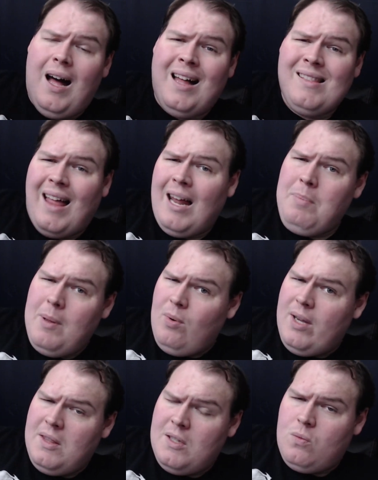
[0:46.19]
a lot of
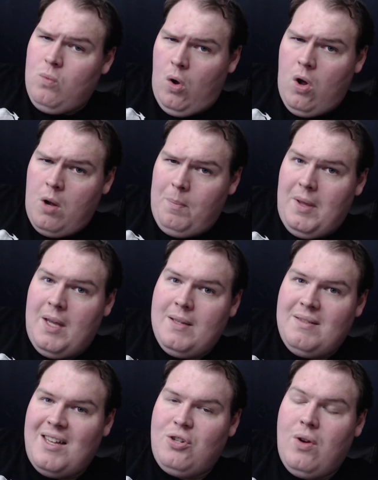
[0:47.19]
people get this wrong
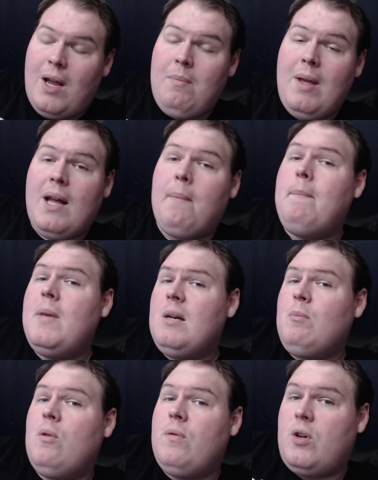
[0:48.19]
because they try and make a
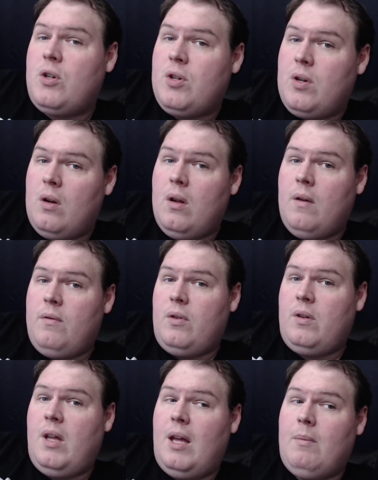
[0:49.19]
minimal version of
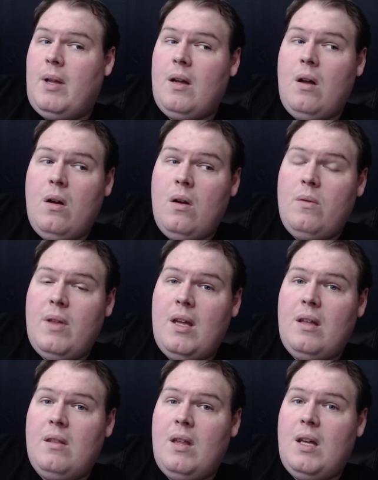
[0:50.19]
their game, like oh
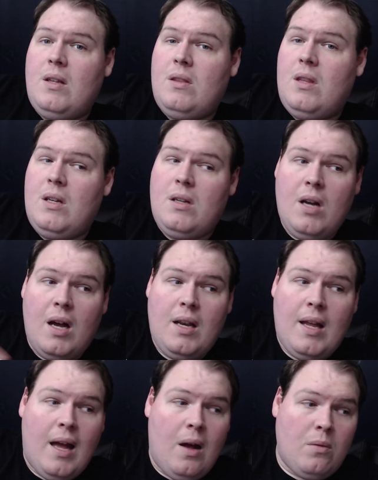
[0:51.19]
they they they
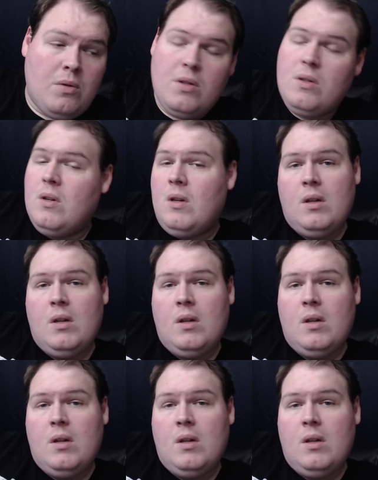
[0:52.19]
cut out